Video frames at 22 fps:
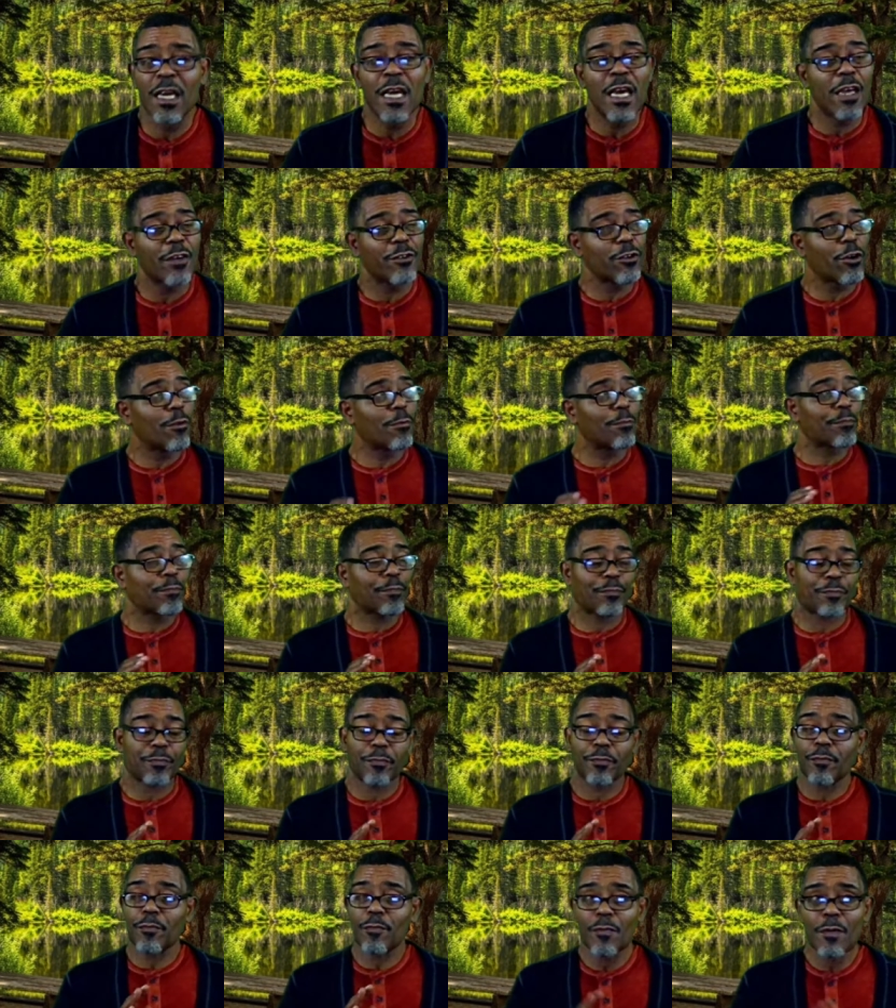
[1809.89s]
And so
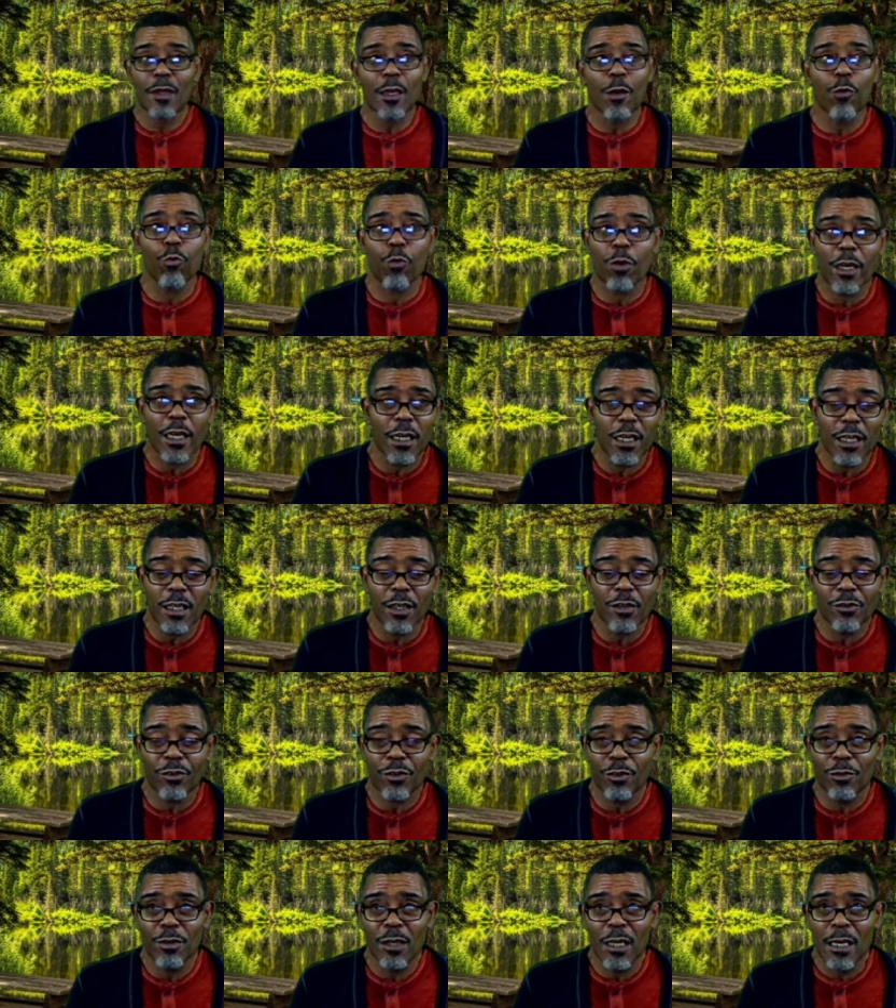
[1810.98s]
we're getting
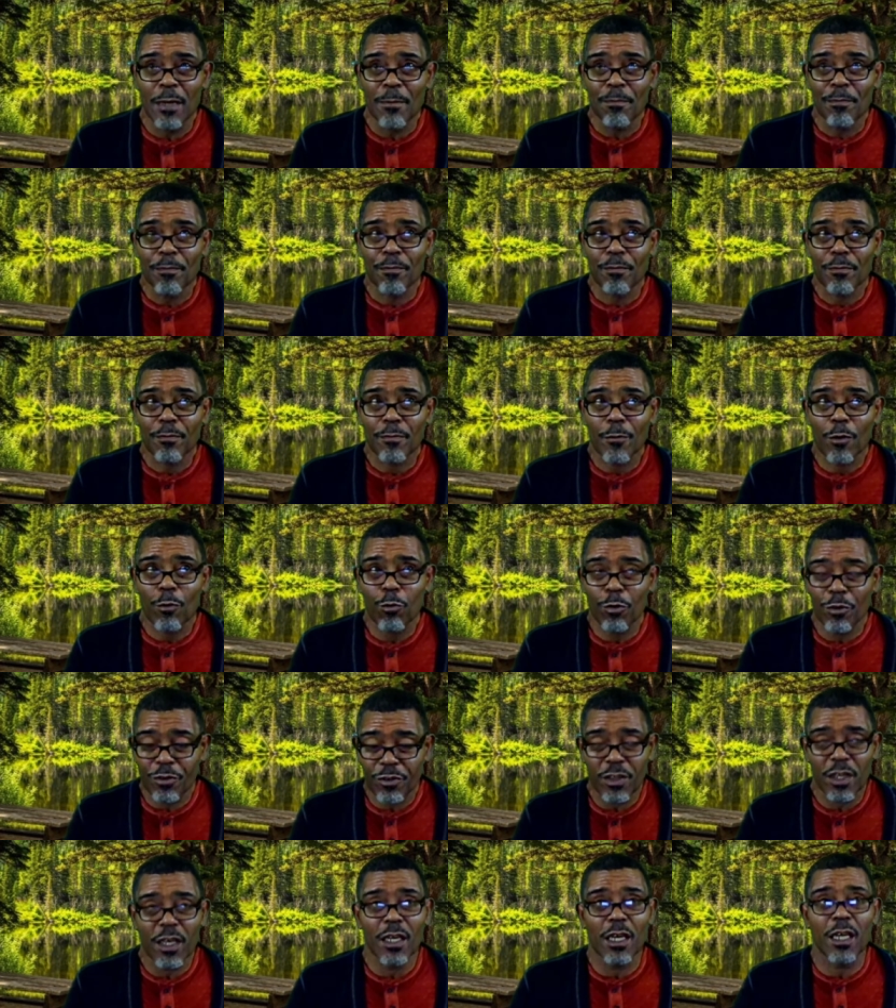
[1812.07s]
into, we're
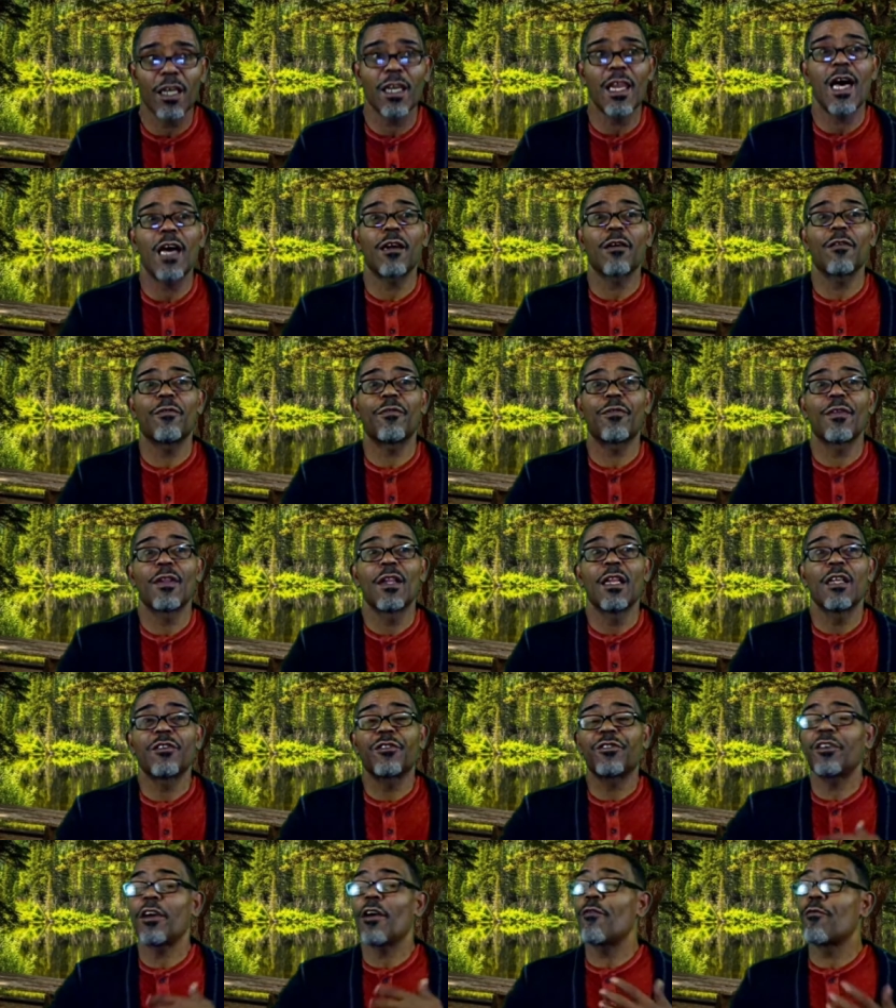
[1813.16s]
seeing a lot of
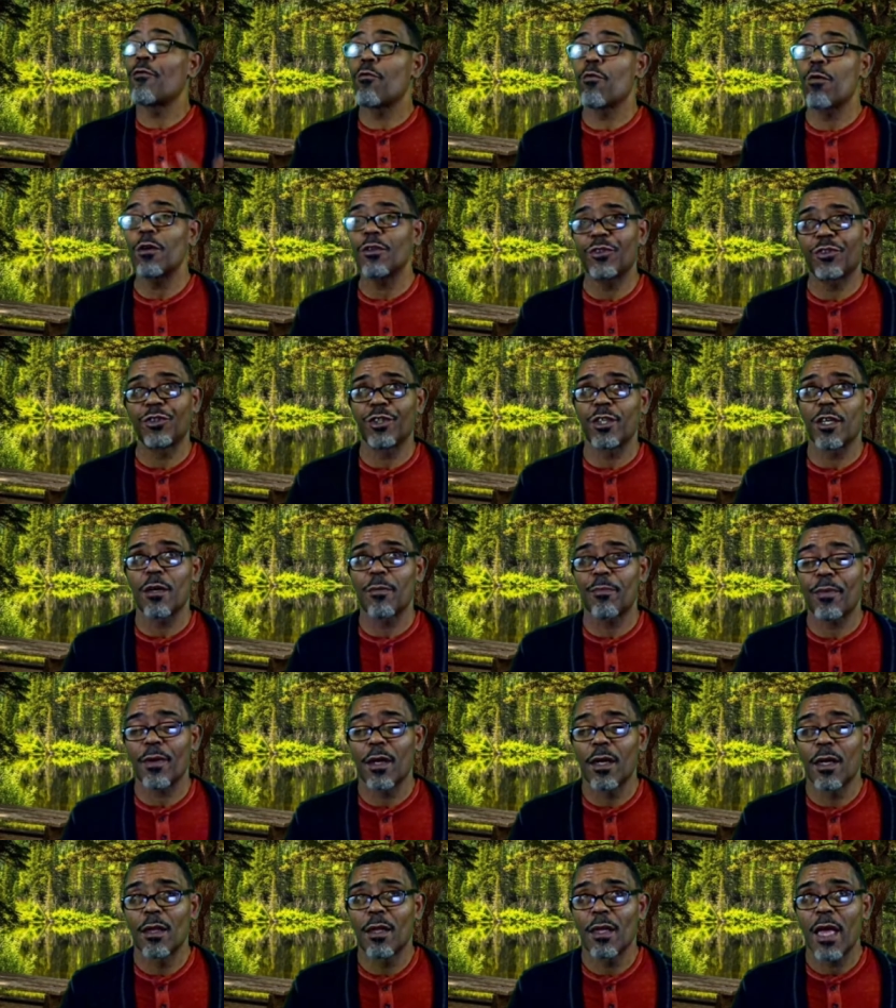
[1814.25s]
self worship
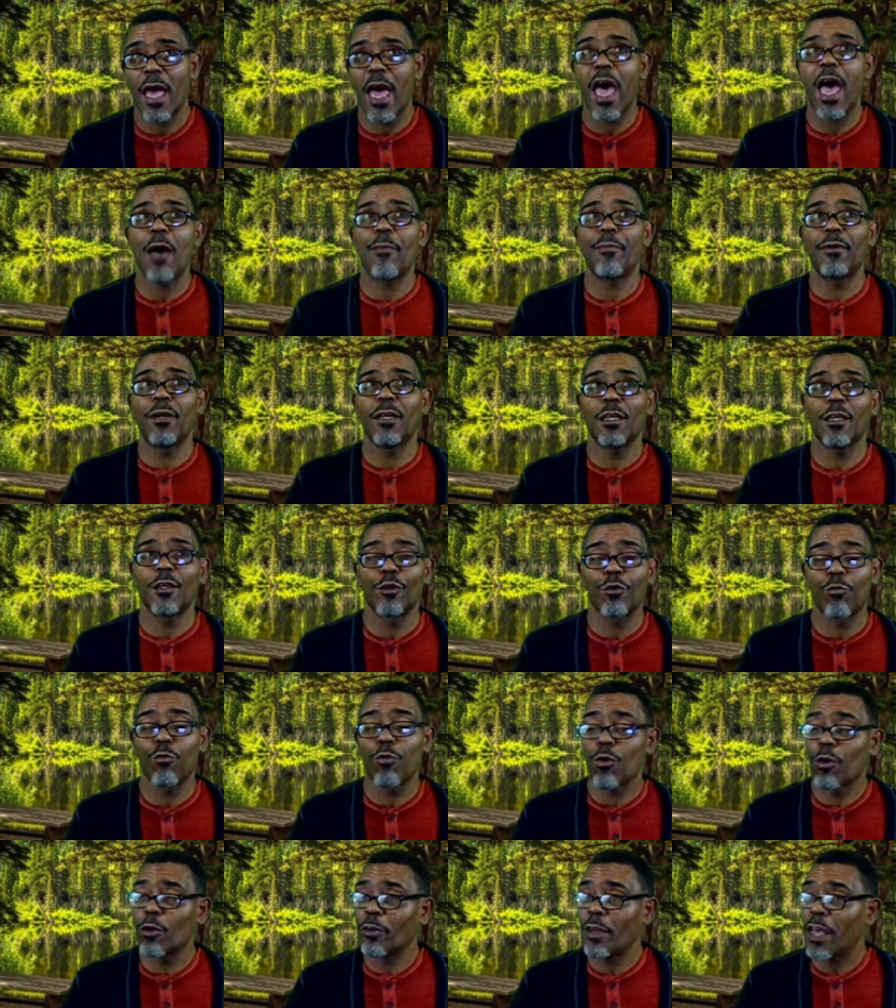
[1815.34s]
happening in the
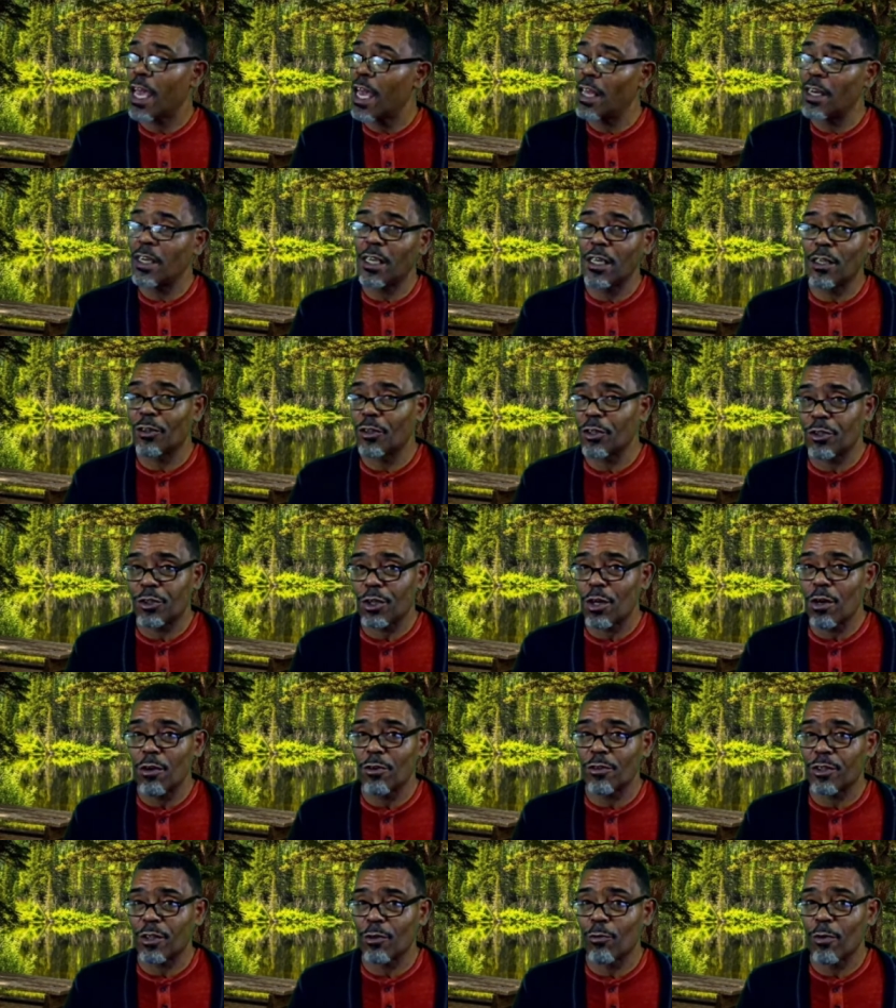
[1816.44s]
world and in the
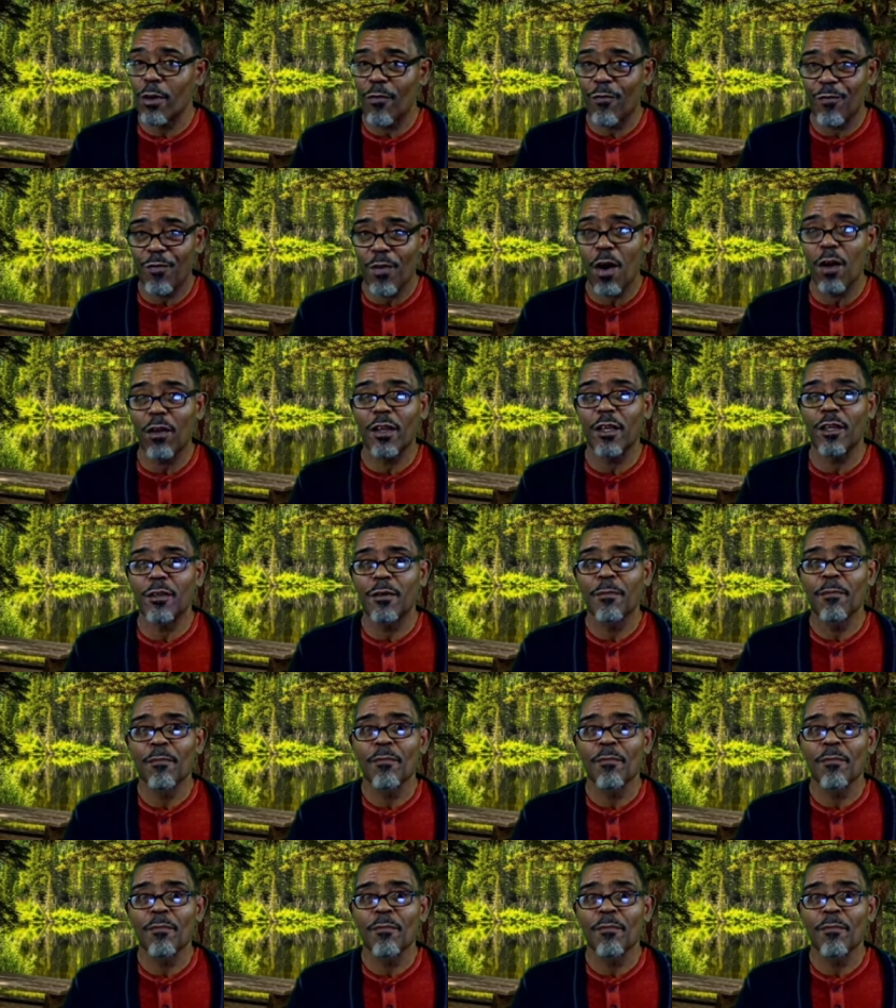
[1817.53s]
church. And we've fallen